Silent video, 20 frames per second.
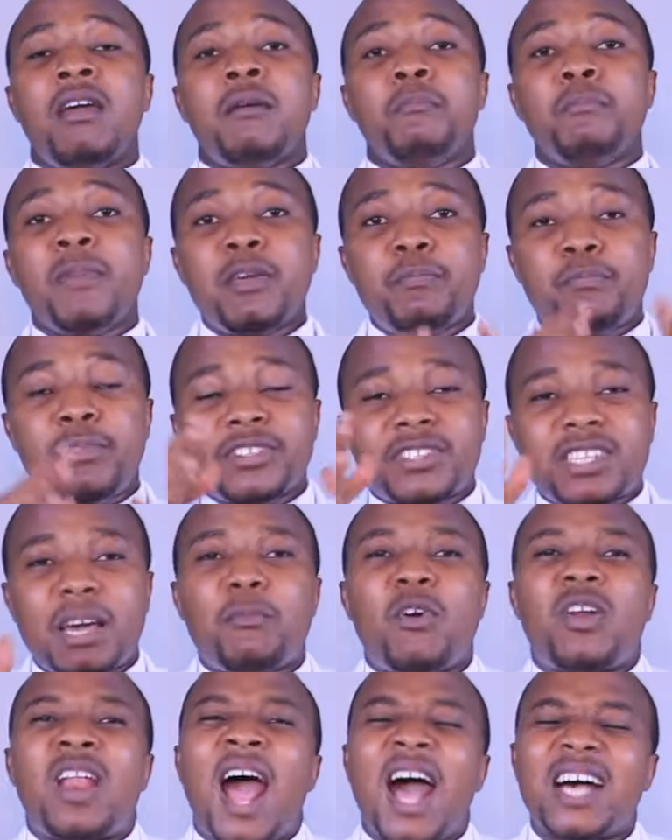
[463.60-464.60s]
maybe
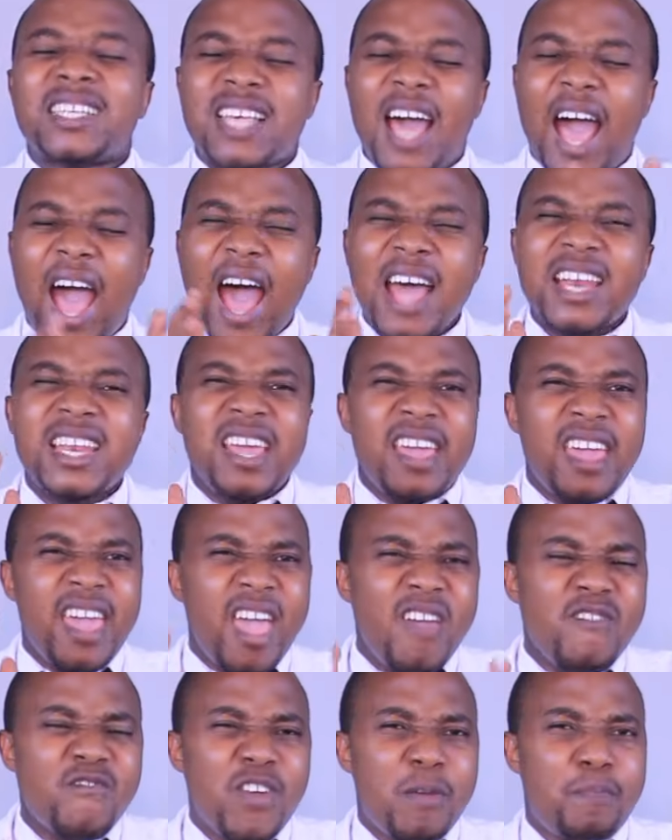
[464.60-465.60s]
someone has had
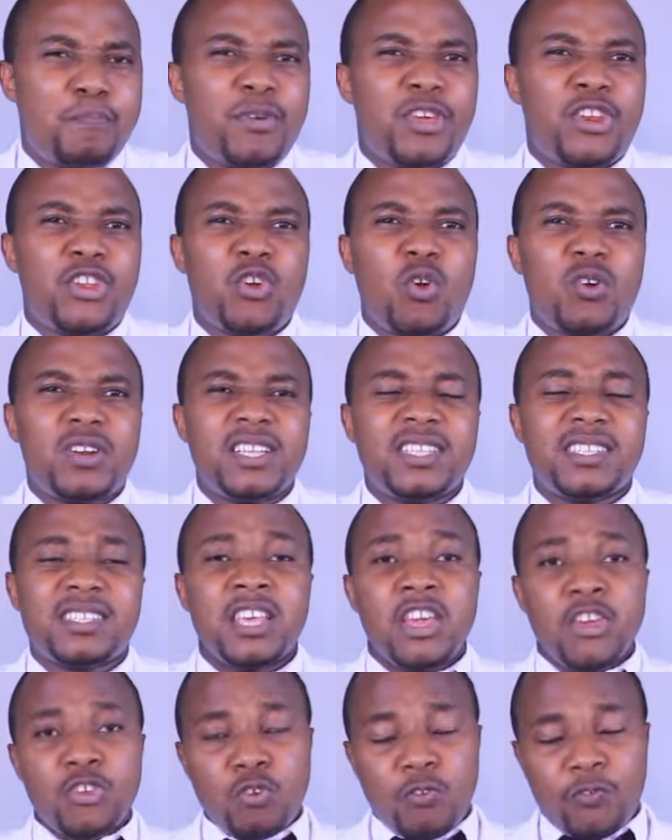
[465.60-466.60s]
heavy periods,
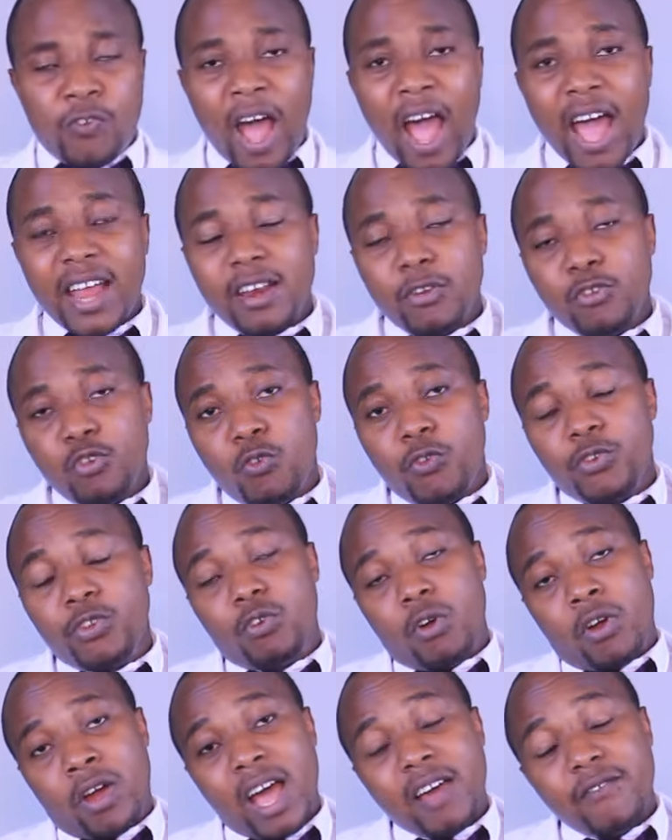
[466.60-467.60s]
you
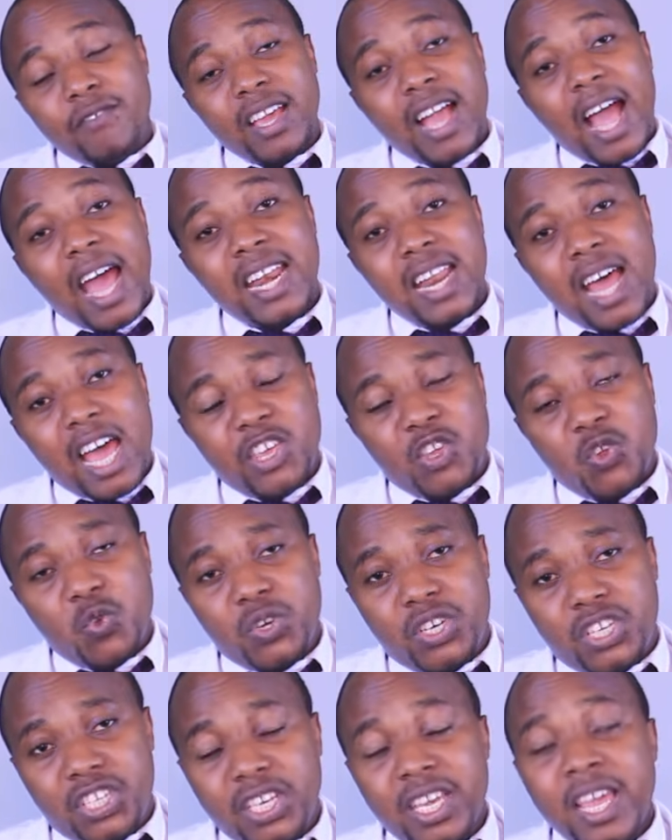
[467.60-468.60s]
are having an
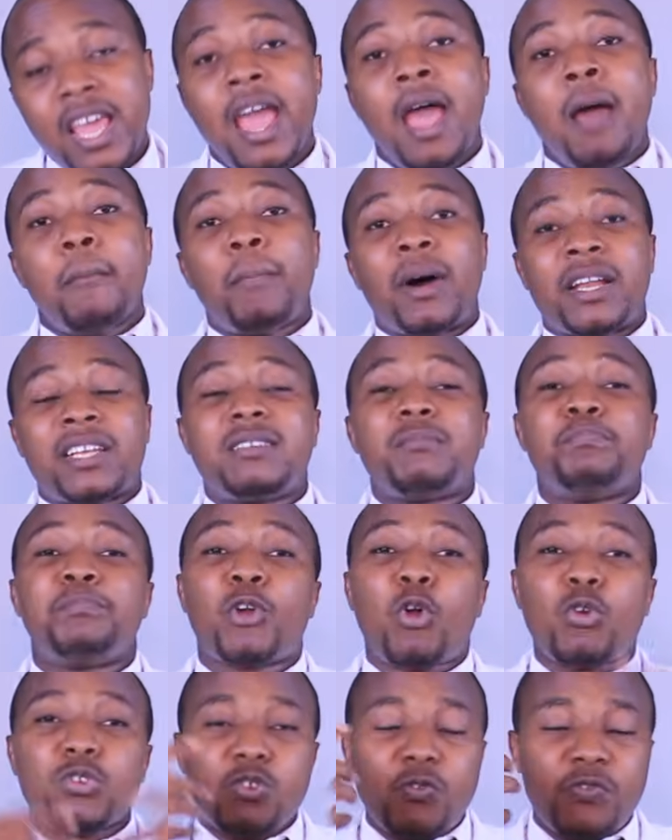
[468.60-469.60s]
IUD, but
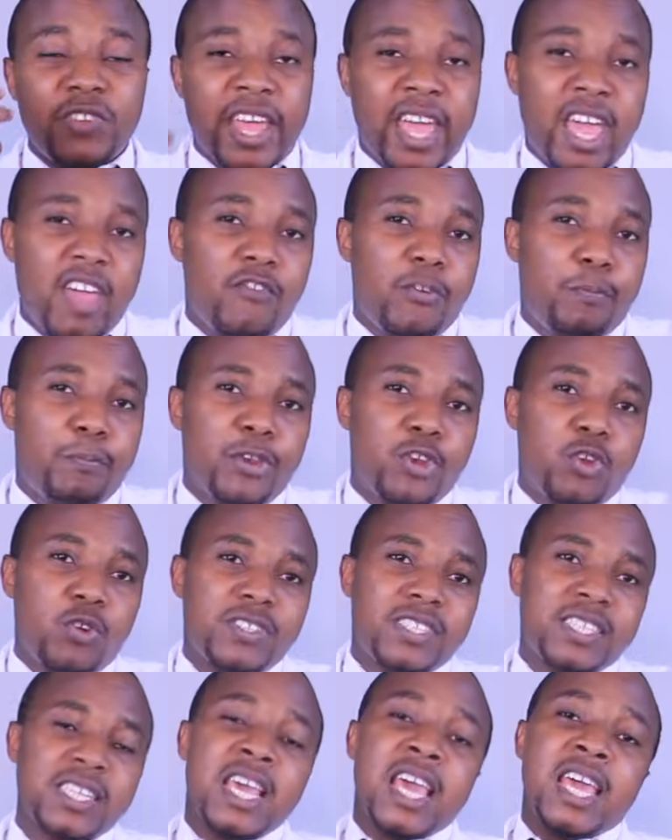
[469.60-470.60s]
because of the heavy
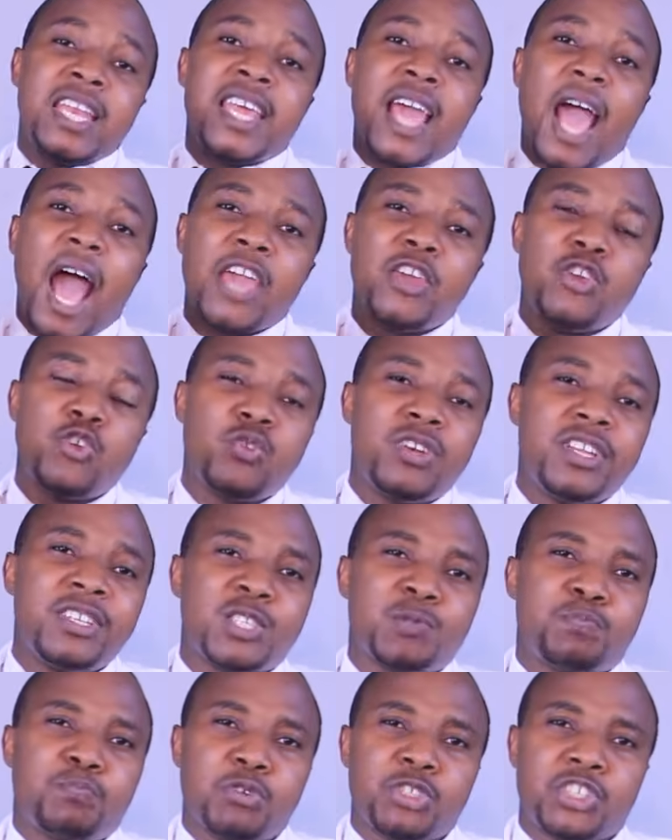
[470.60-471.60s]
periods, the IUD
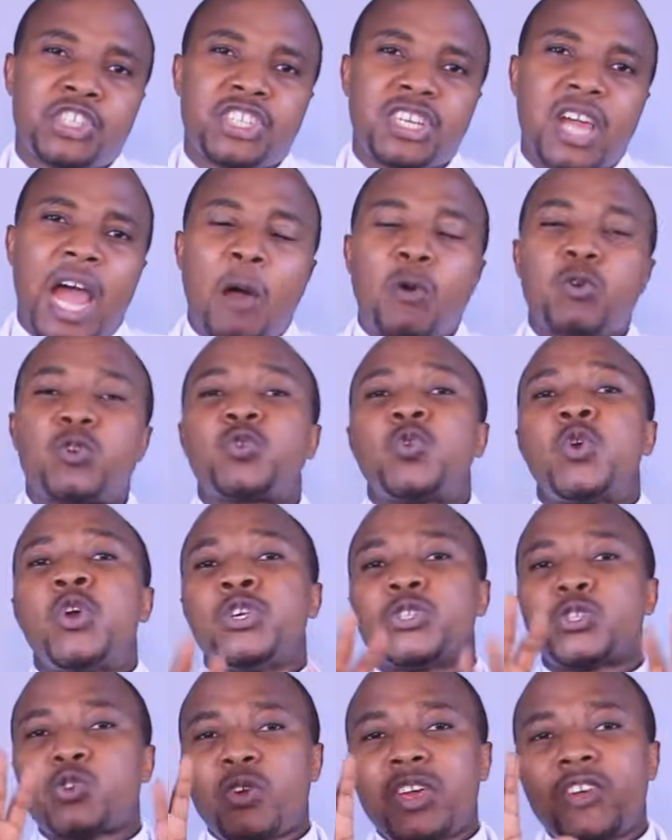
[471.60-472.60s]
is pushed out.
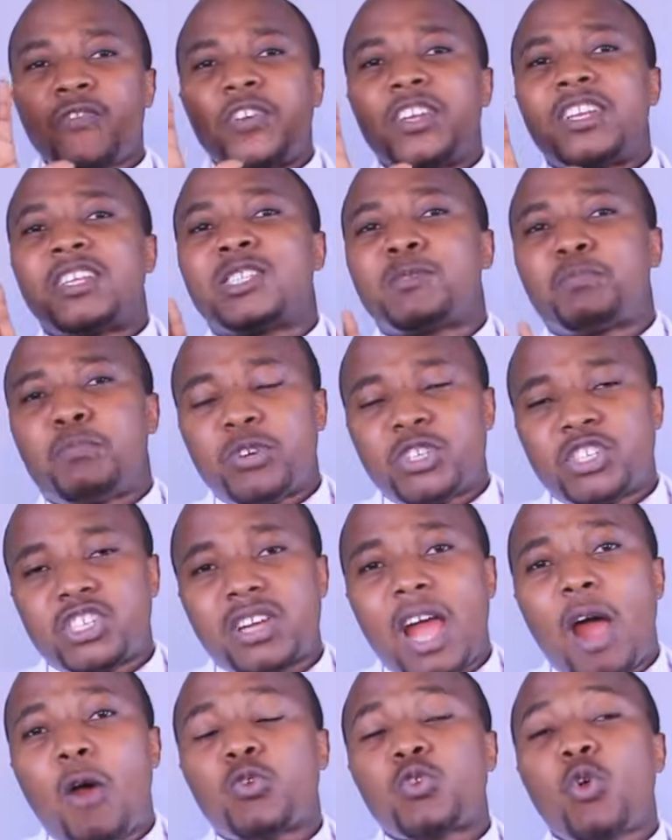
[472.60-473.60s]
So if it is pushed
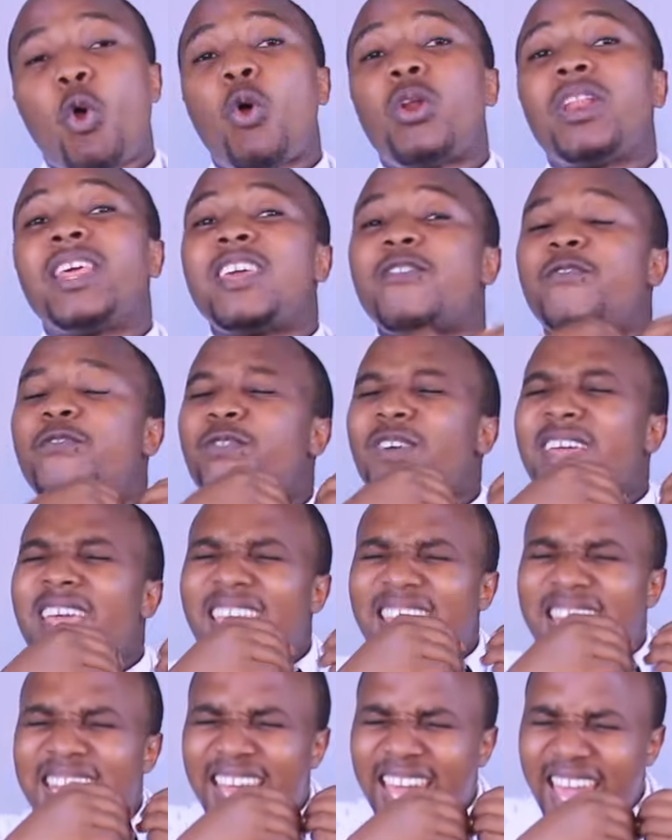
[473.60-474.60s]
out, or if
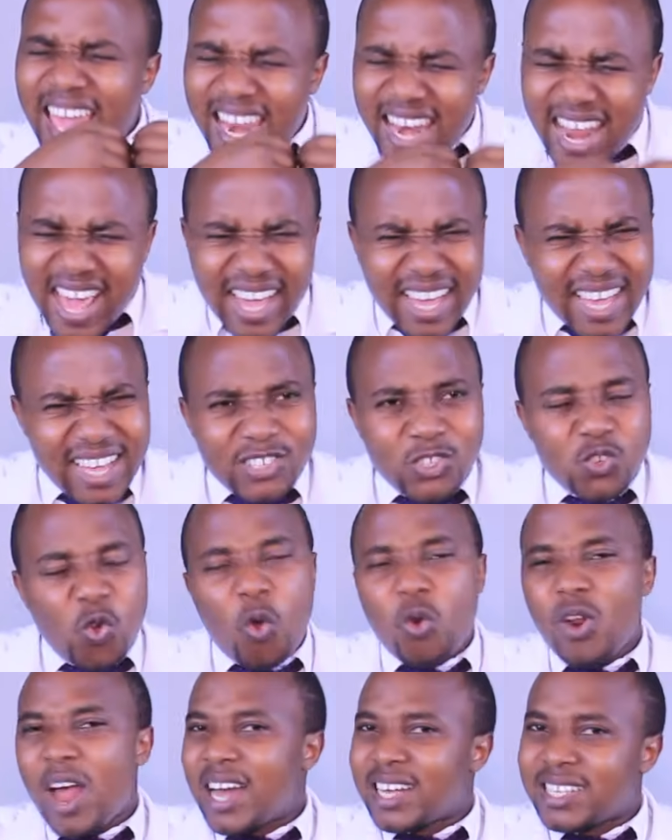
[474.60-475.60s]
in any case
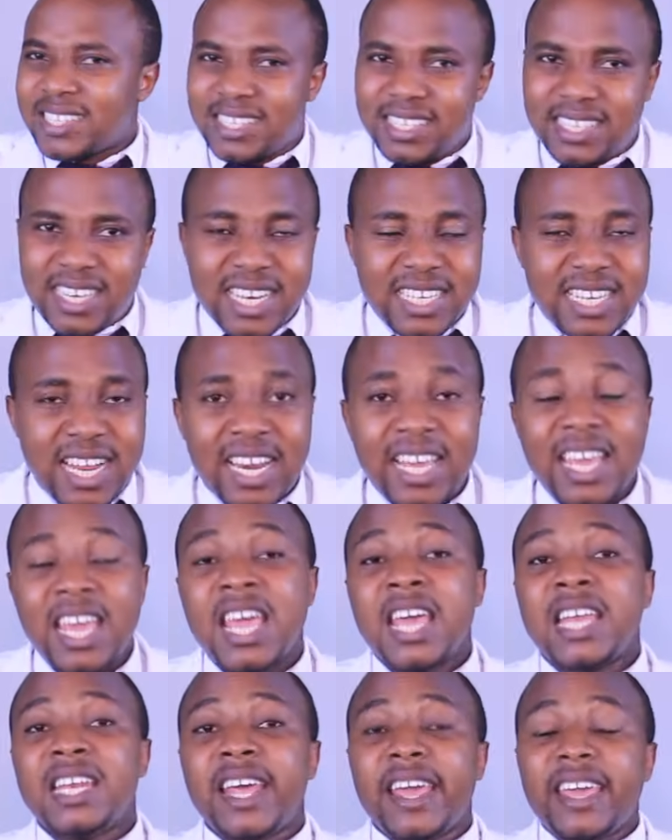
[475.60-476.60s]
or accidentally
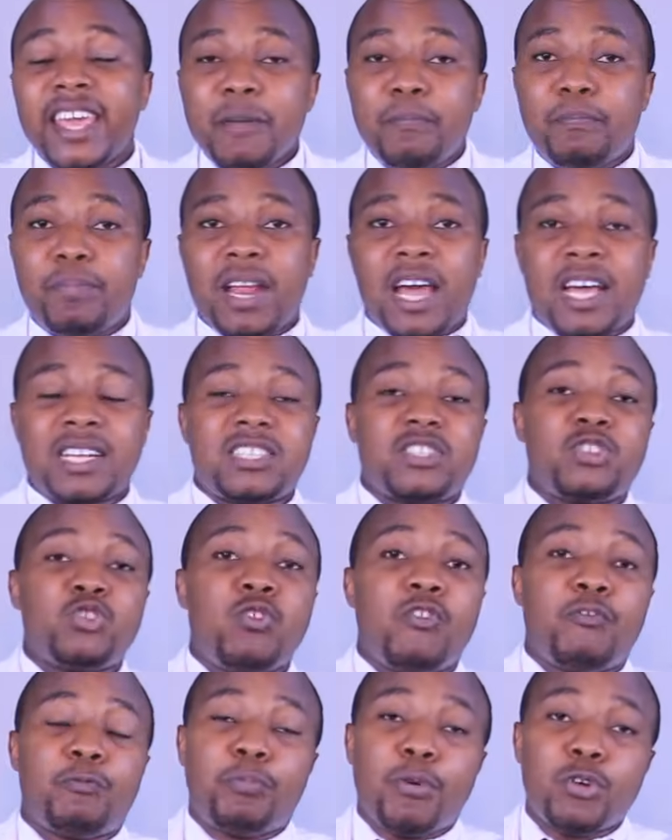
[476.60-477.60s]
the implant
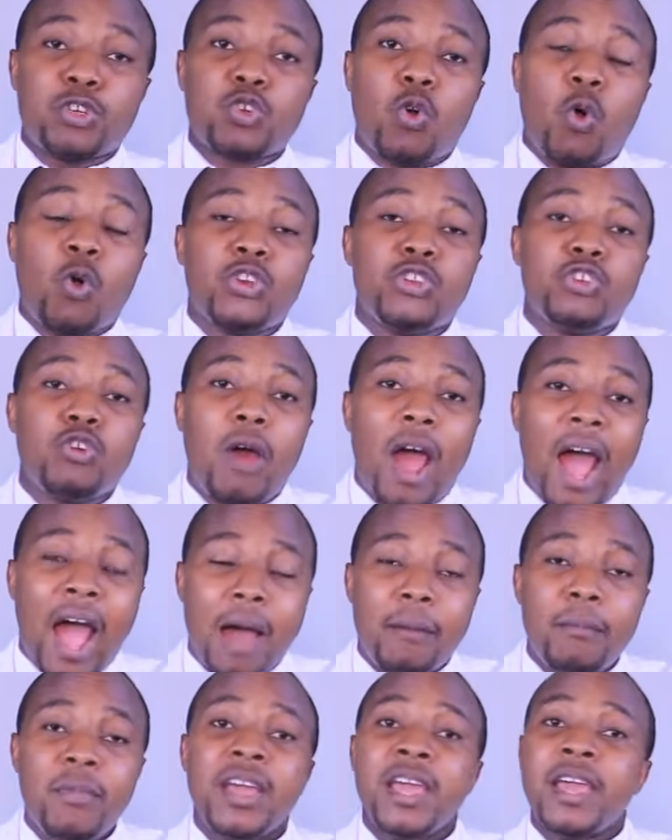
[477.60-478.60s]
you've put on your
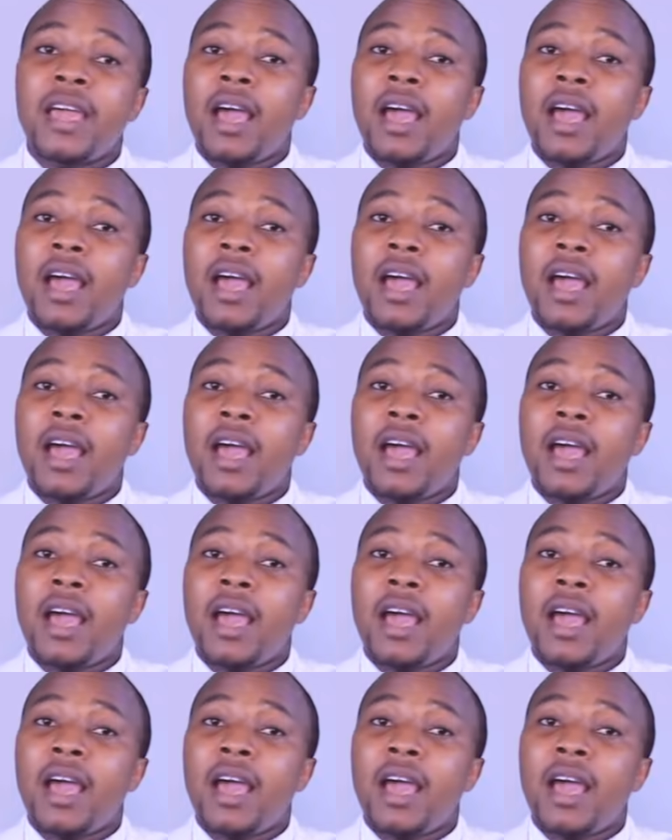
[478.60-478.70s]
arm